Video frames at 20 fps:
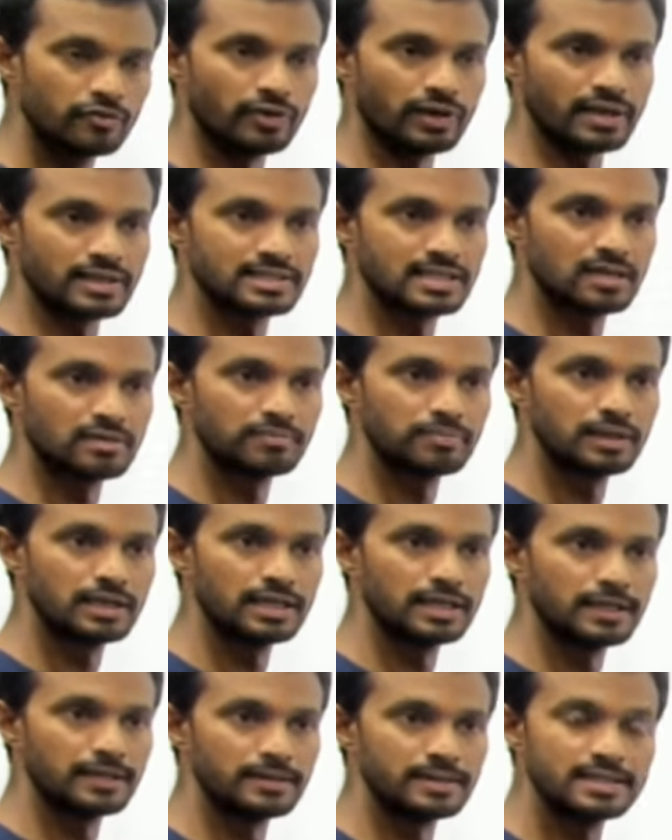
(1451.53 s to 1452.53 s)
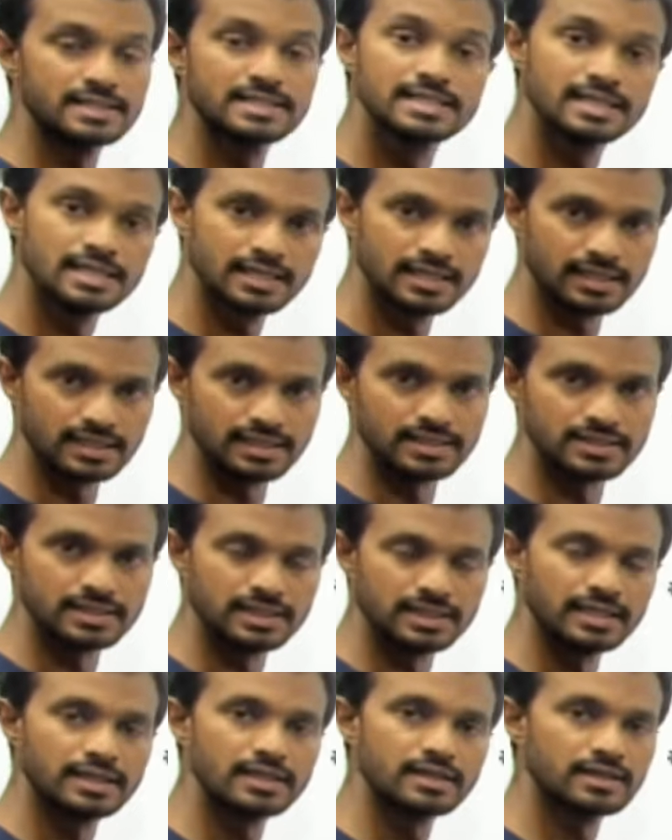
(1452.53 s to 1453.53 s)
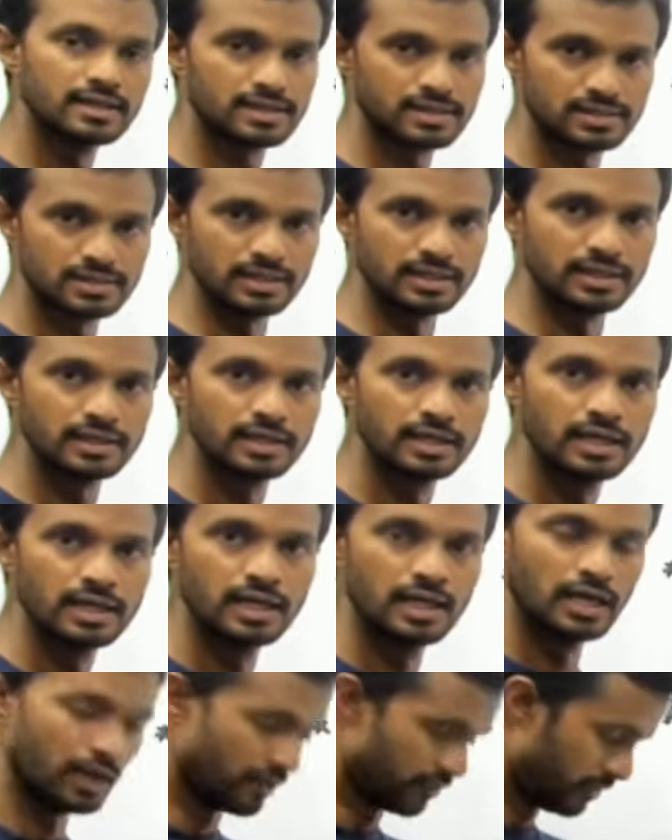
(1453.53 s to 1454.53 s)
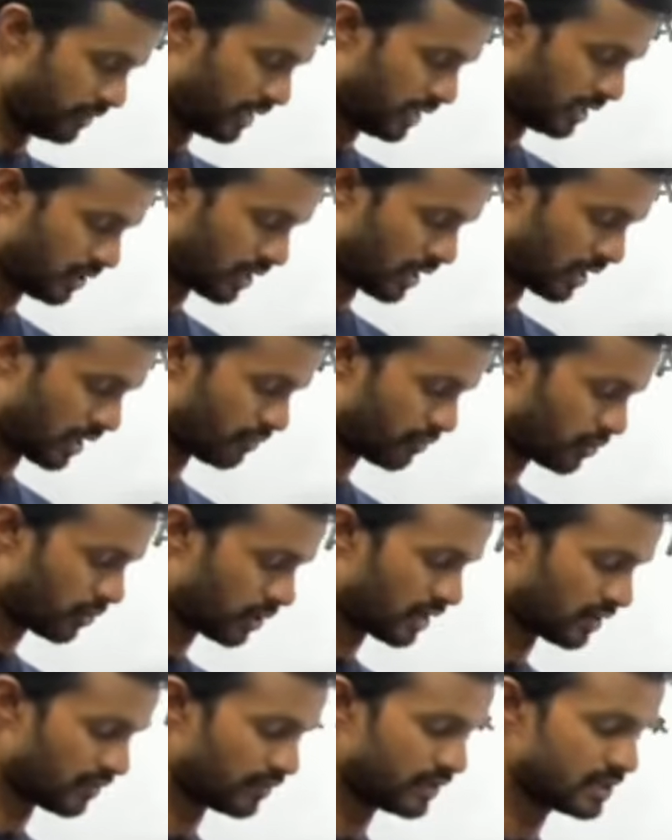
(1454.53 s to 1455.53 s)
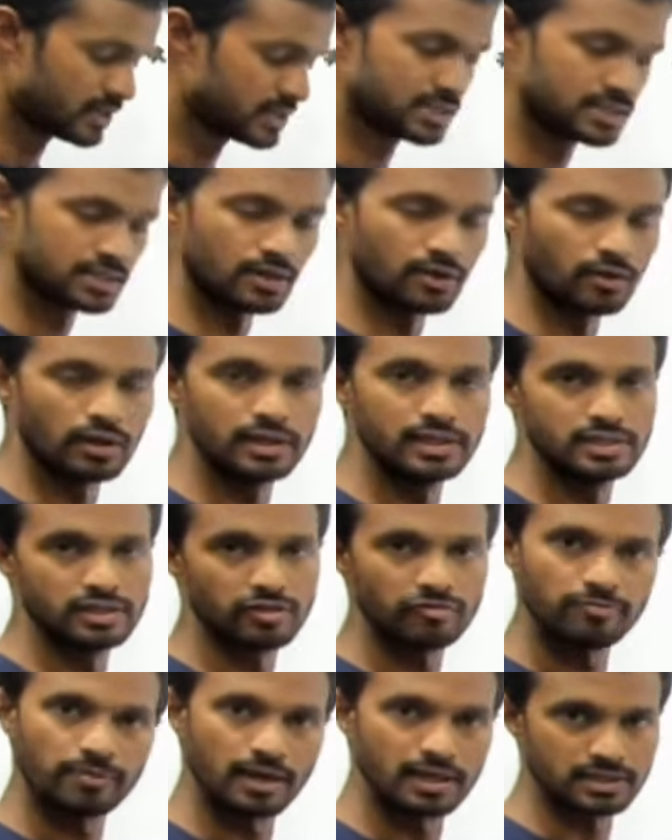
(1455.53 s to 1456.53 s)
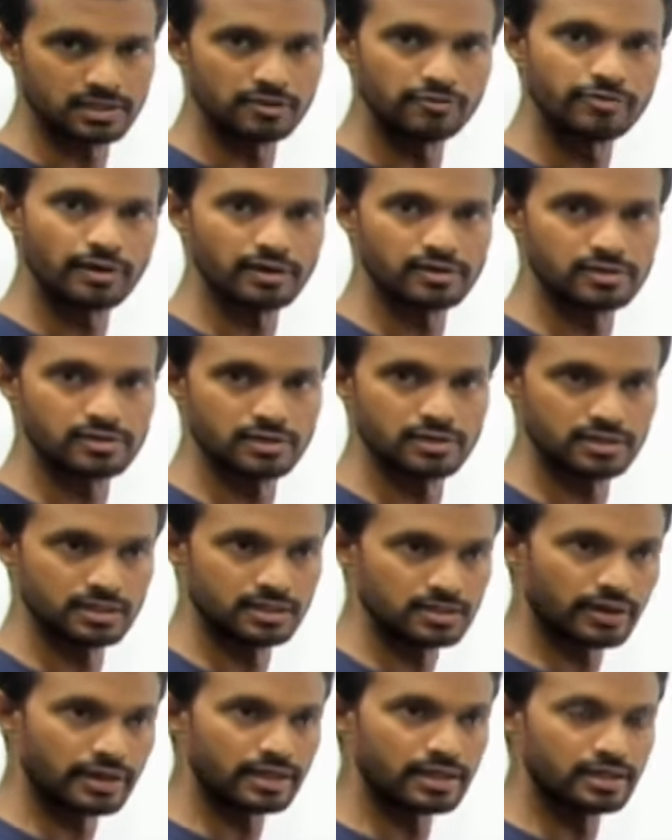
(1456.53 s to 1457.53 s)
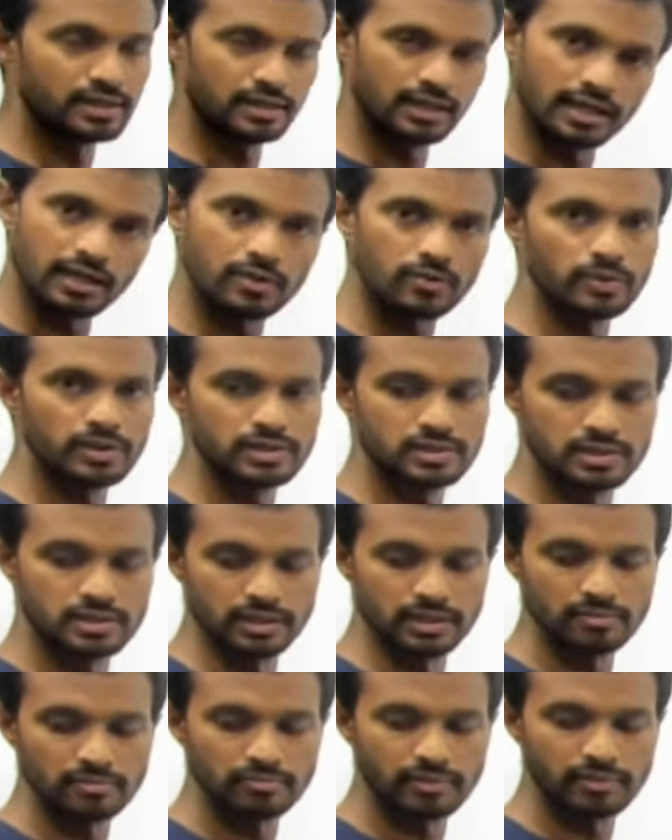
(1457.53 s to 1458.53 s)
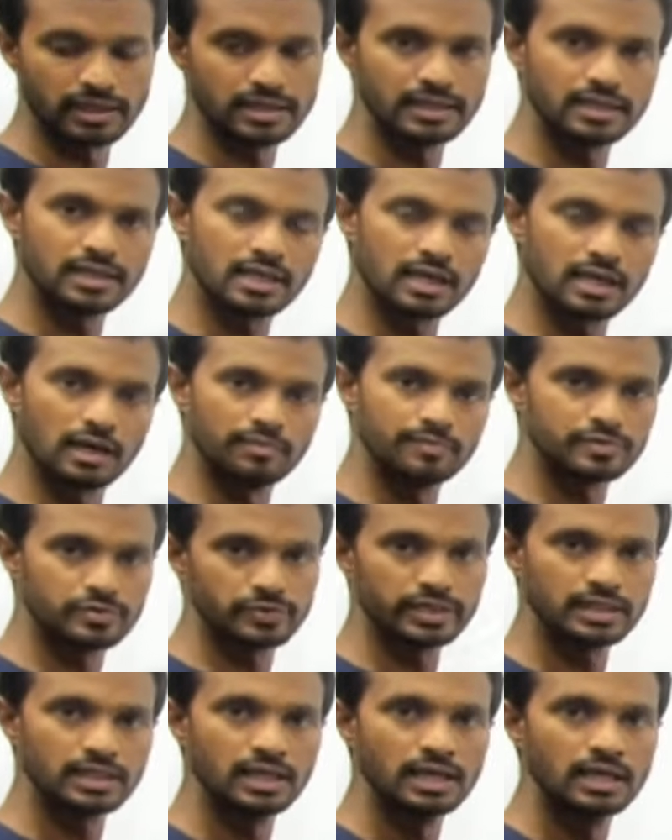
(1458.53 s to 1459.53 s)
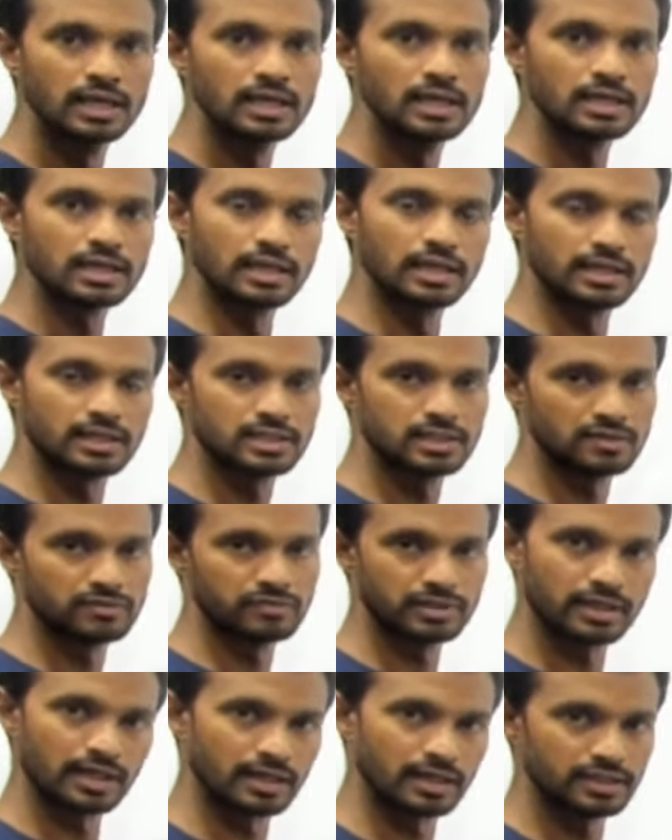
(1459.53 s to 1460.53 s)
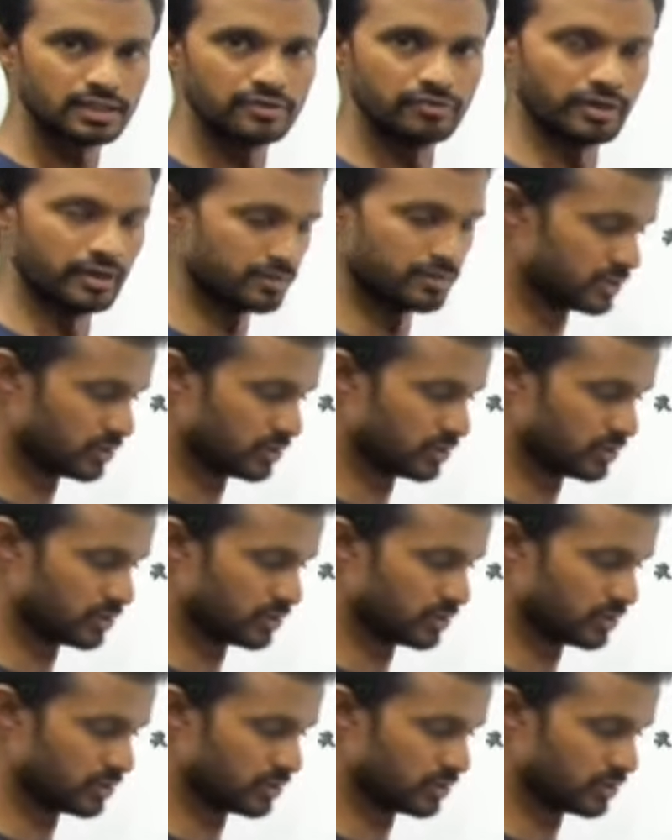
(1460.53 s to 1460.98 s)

For example, in series, in integration, we have to have this knowledge of partial fractions. It's not a direct question, but it comes with connection with another one.